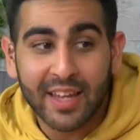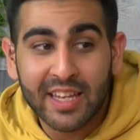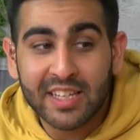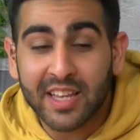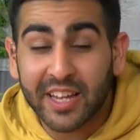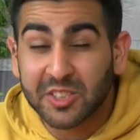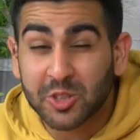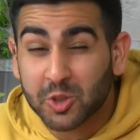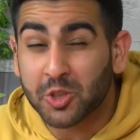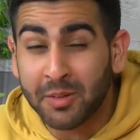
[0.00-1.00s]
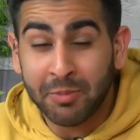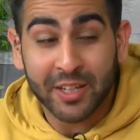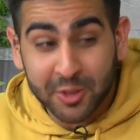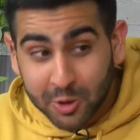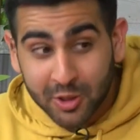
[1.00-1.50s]
He's extremely,
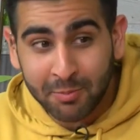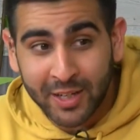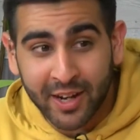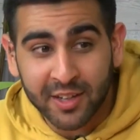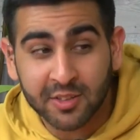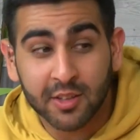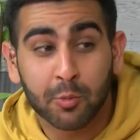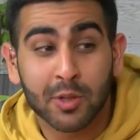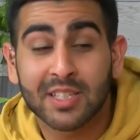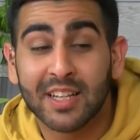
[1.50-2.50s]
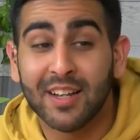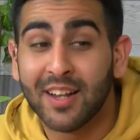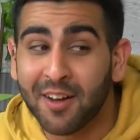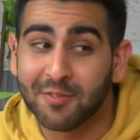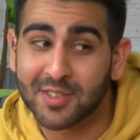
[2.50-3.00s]
extremely kind to the ones He
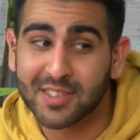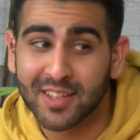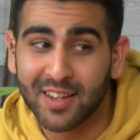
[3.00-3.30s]
loves.